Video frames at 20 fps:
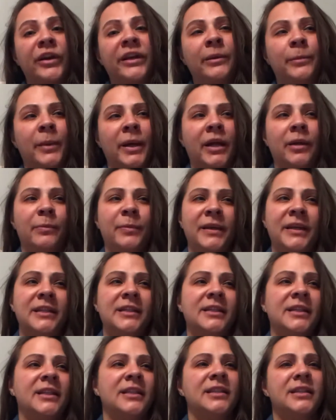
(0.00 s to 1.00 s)
ebene
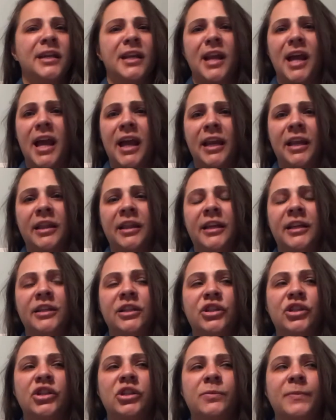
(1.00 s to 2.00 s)
pieces than anything,
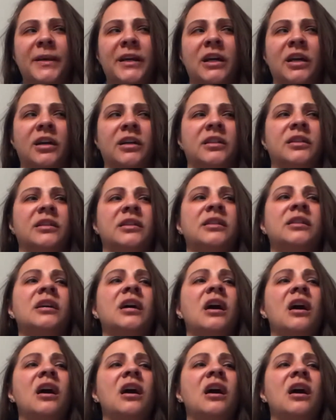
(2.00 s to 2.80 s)
just because